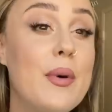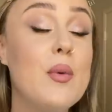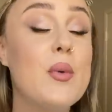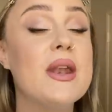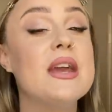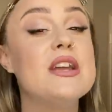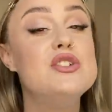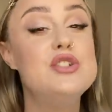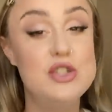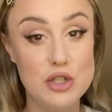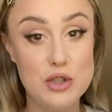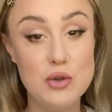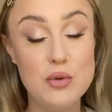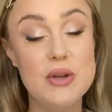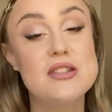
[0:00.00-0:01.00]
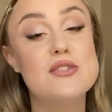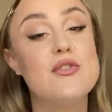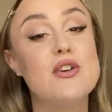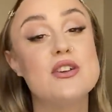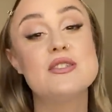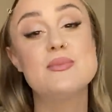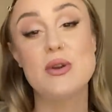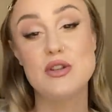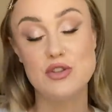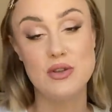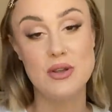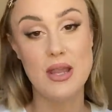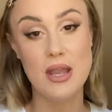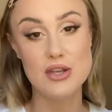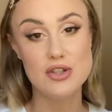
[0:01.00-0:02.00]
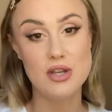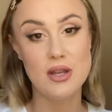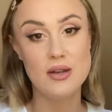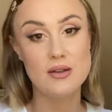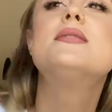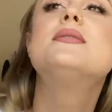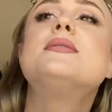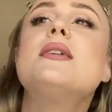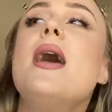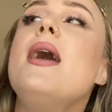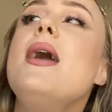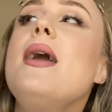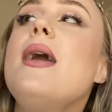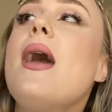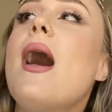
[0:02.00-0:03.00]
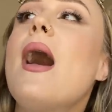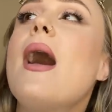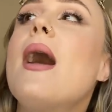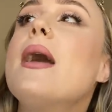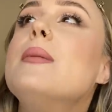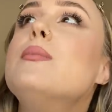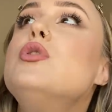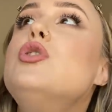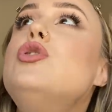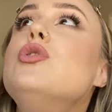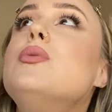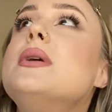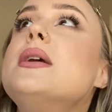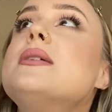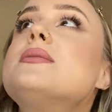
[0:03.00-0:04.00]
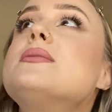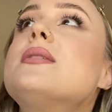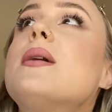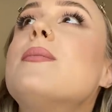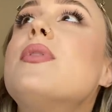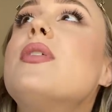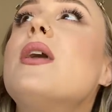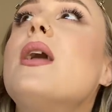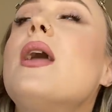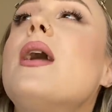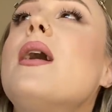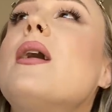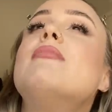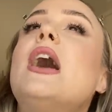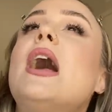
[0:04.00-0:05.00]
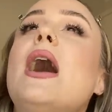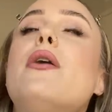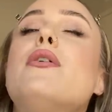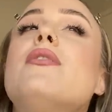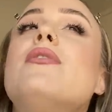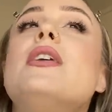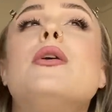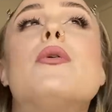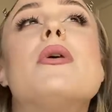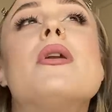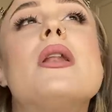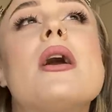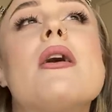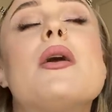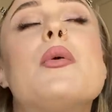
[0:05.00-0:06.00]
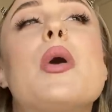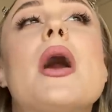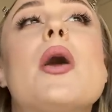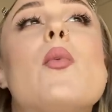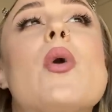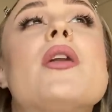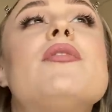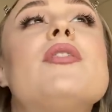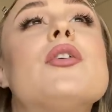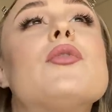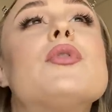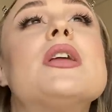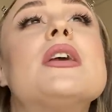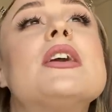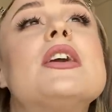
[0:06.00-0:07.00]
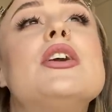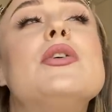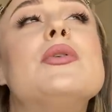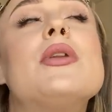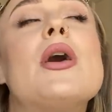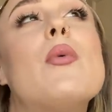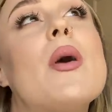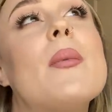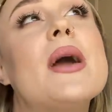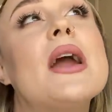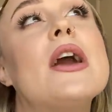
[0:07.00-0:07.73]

but when I do, it's for a special occasion. Say I'm doing something out of the ordinary where I wanna feel really cute and I want my